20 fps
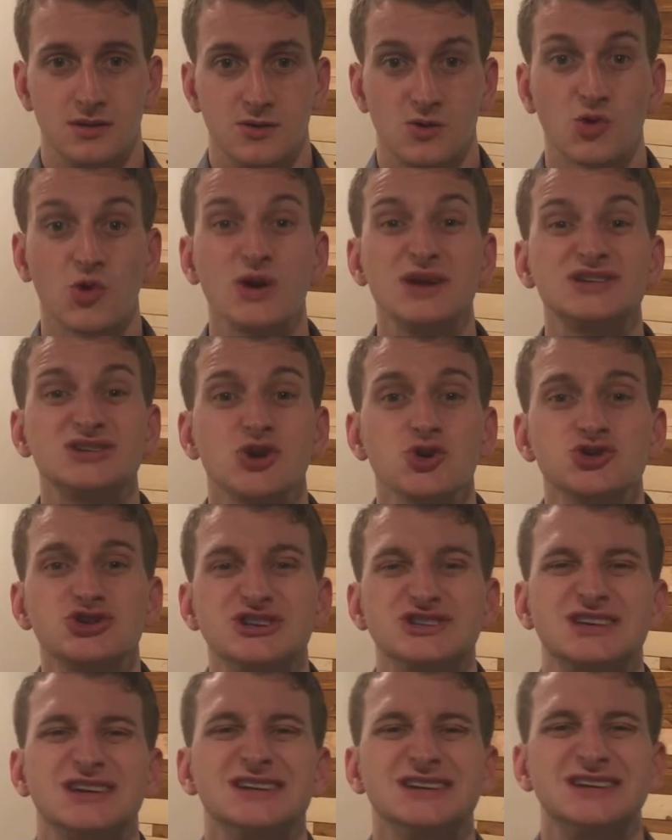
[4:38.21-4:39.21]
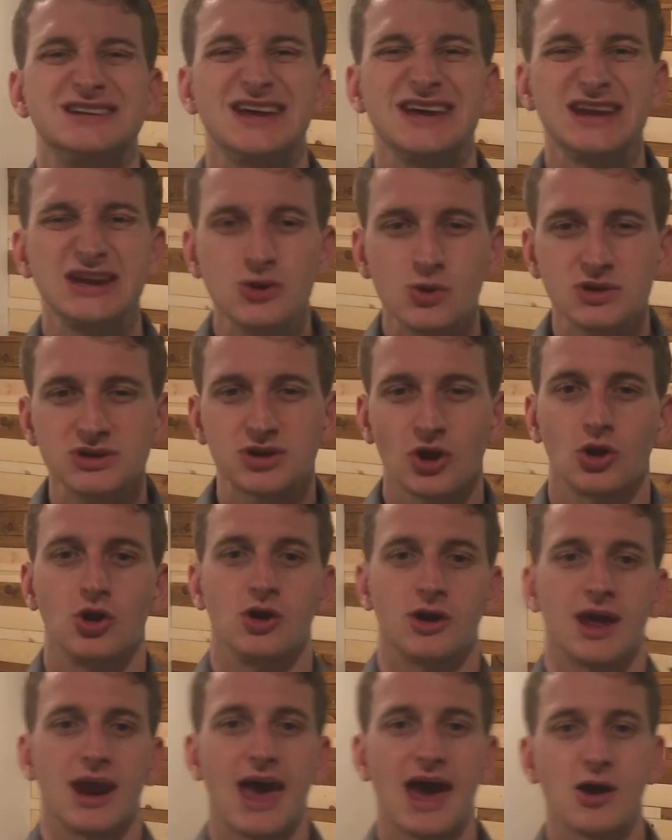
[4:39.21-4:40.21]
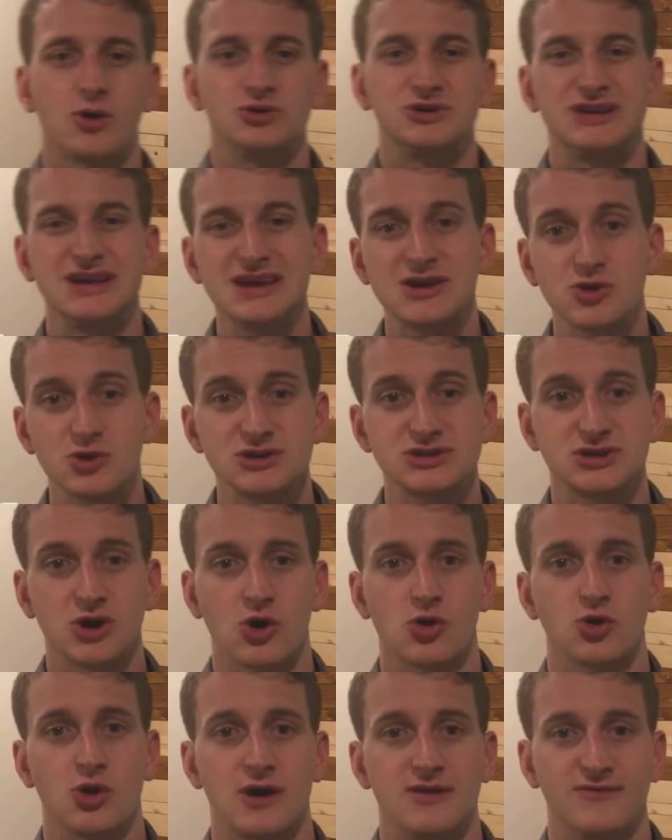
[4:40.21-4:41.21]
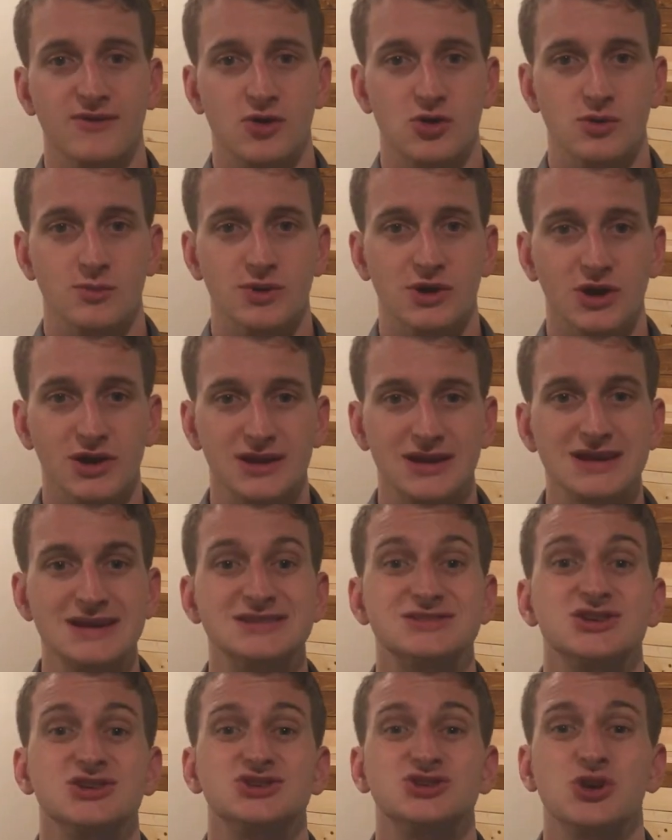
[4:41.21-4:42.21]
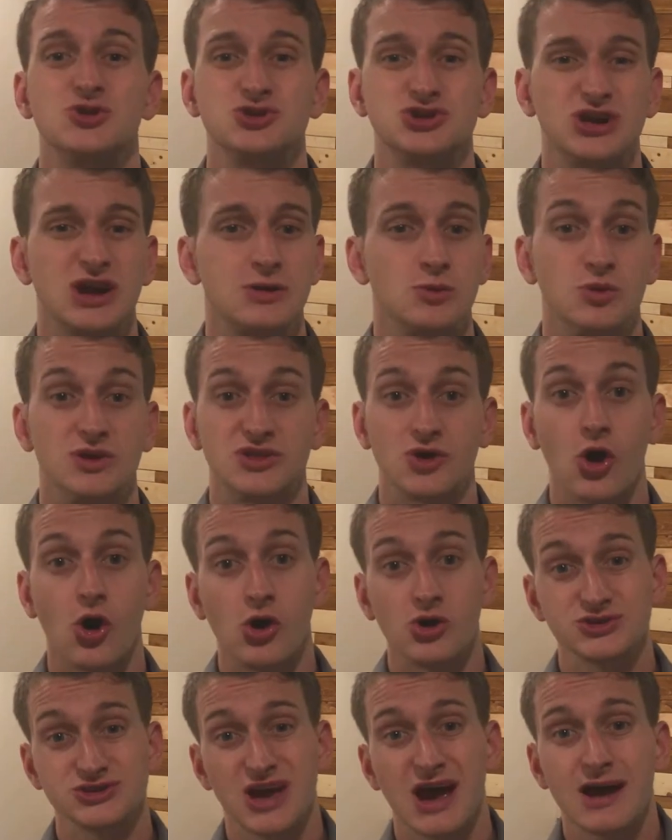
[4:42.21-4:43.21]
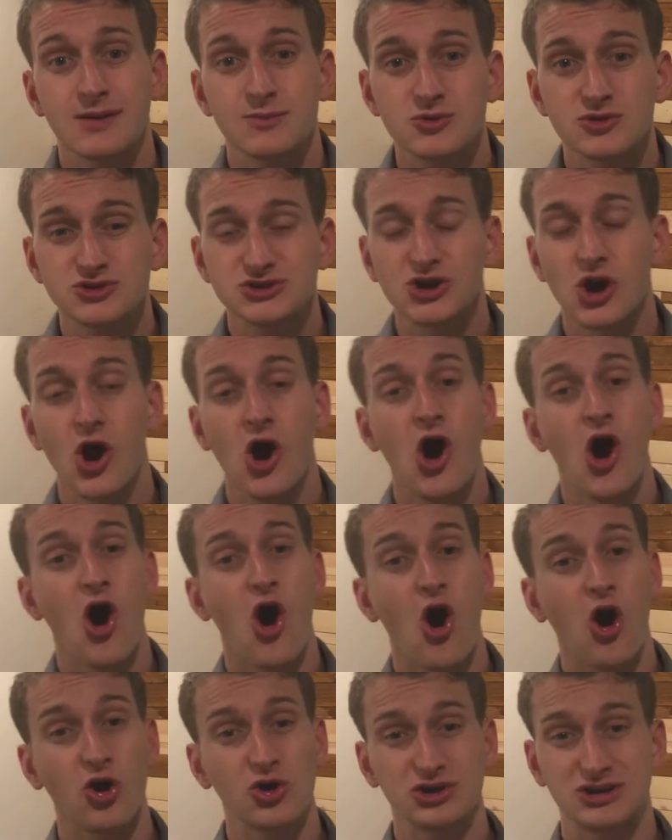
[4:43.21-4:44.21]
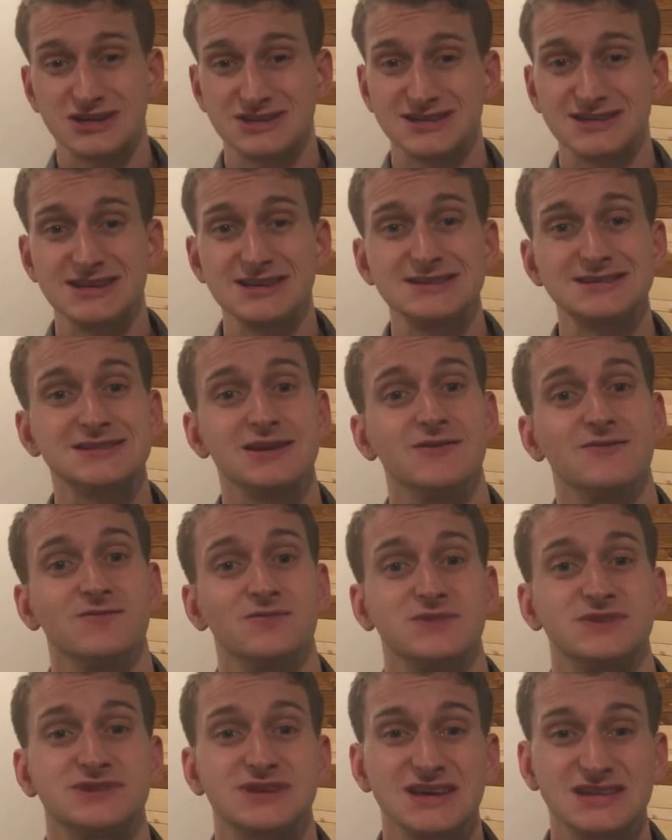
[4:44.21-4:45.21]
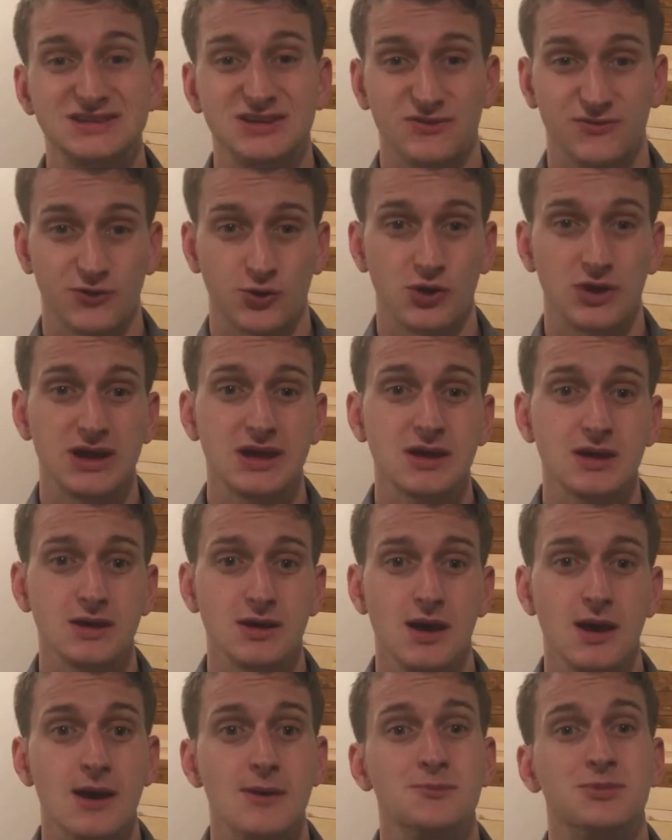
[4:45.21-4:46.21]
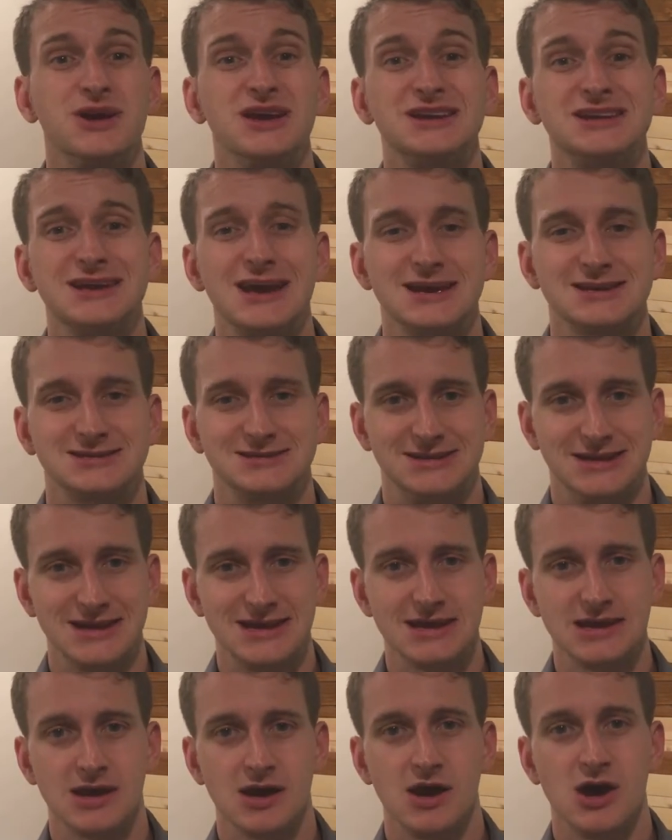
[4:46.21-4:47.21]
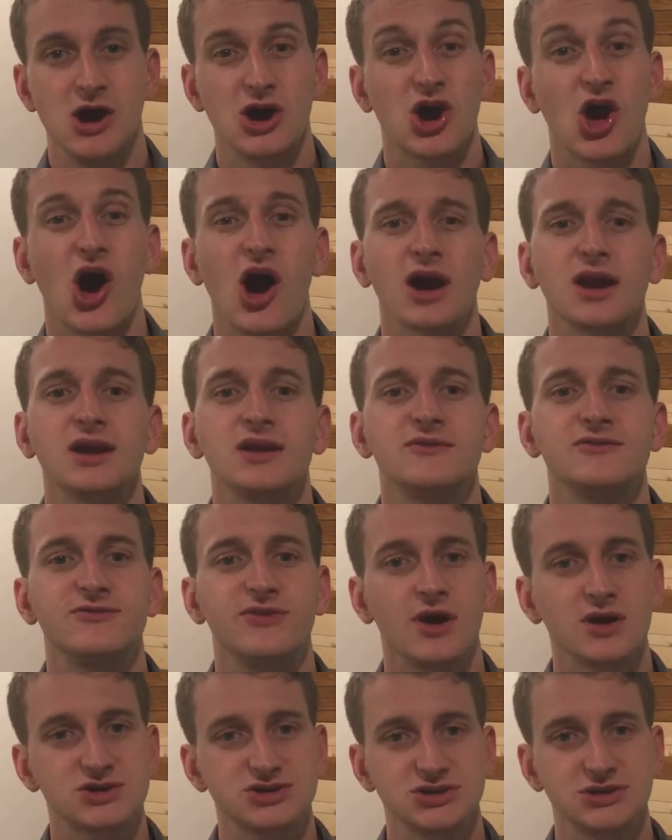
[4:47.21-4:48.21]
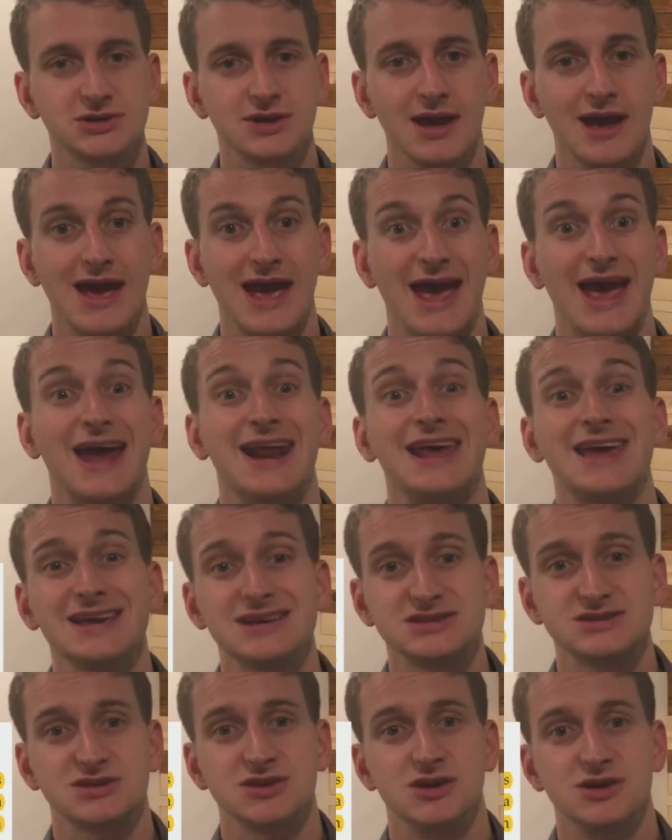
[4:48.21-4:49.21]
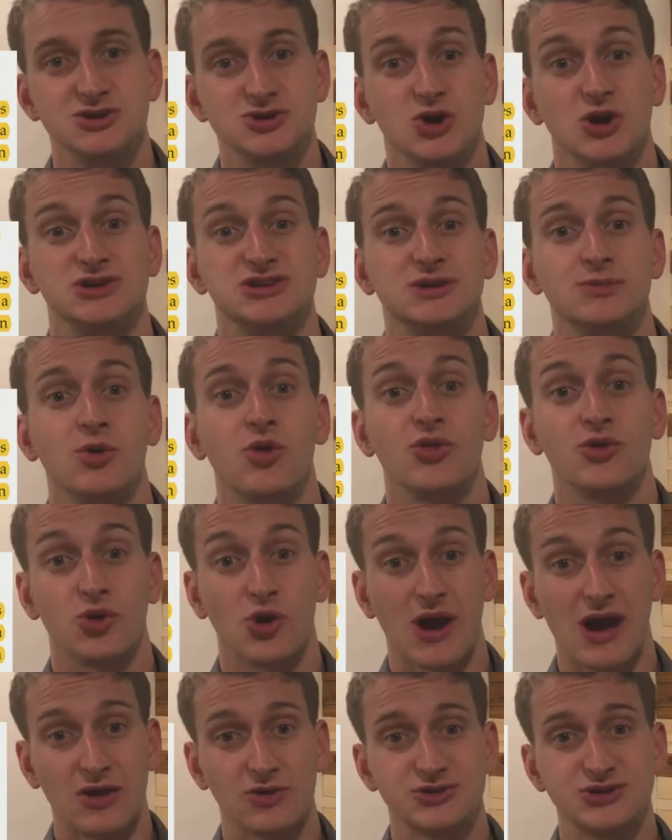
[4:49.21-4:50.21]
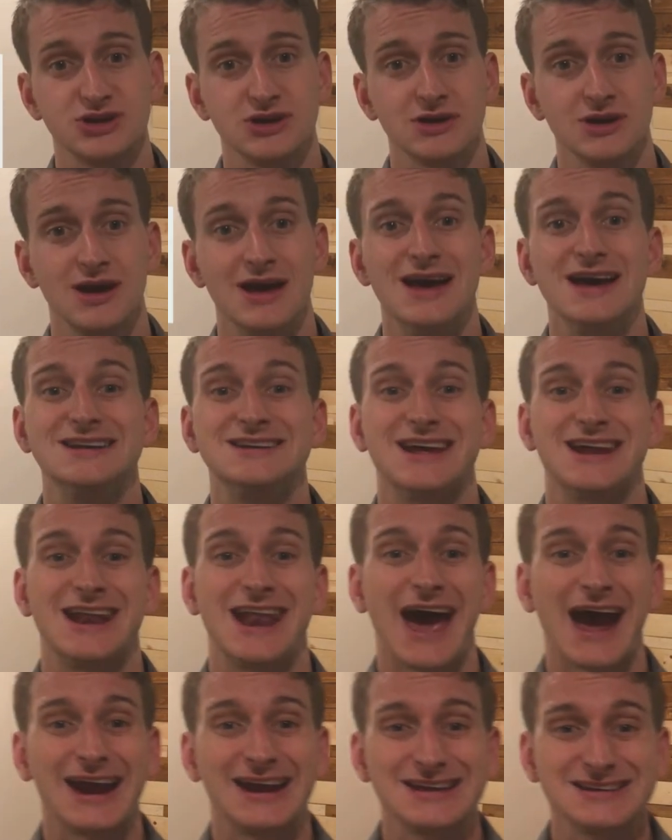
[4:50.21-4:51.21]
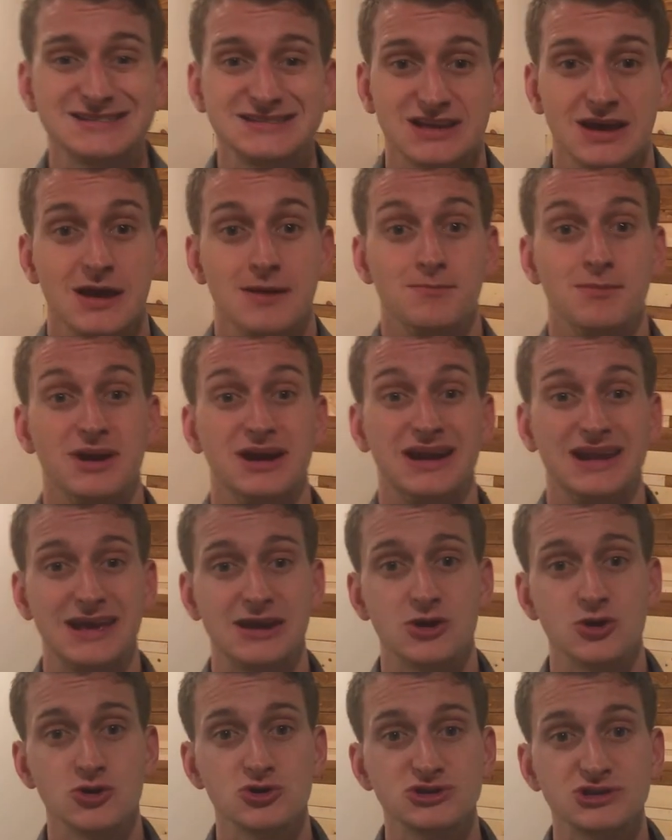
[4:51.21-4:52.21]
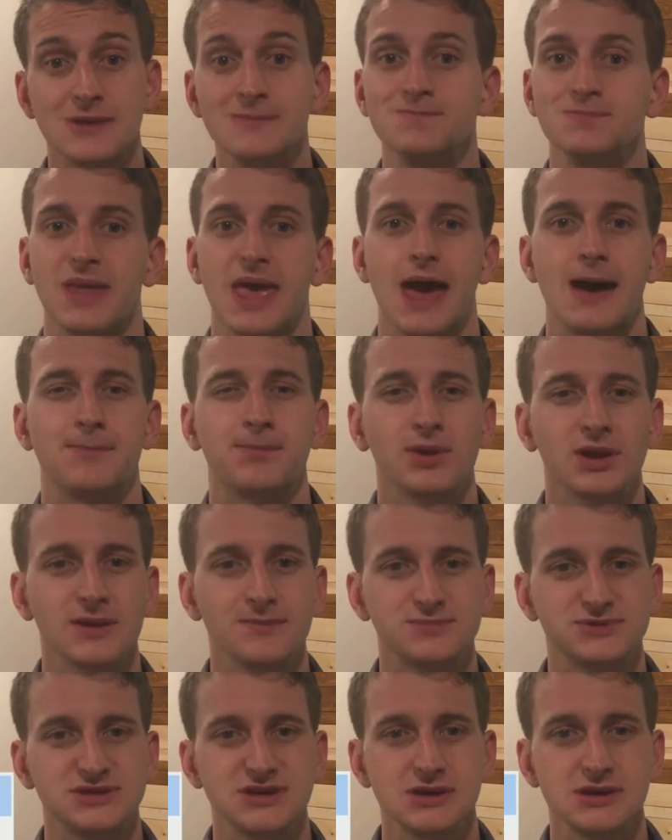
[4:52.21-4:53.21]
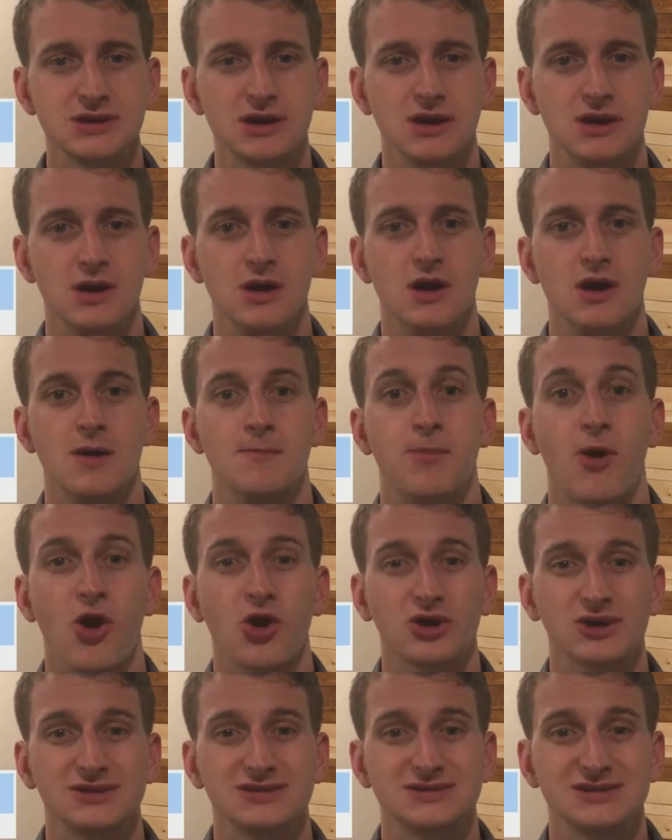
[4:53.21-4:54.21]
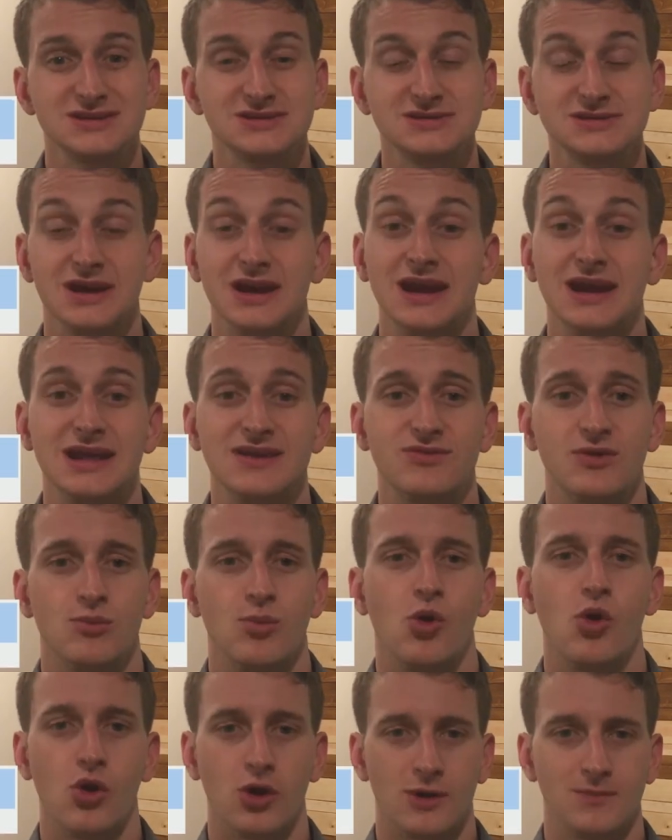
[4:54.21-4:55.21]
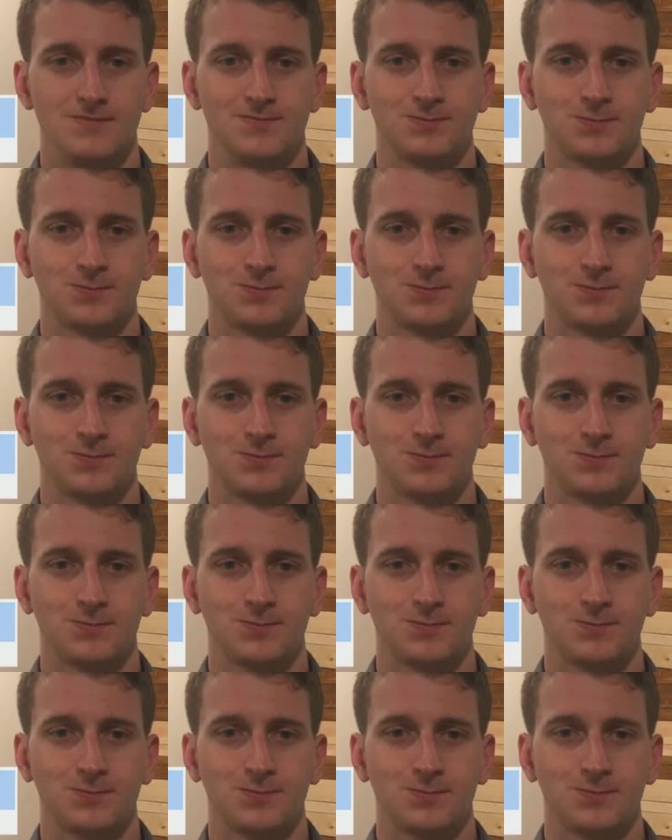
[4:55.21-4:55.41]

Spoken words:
Research is continuing to look at how decreased heart rate variability is associated with Alzheimer's, heart disease, schizophrenia, PTSD, cognitive function, headaches, trigeminal neuralgia, tinnitus, Meniere's, epilepsy, Parkinson's, and even more.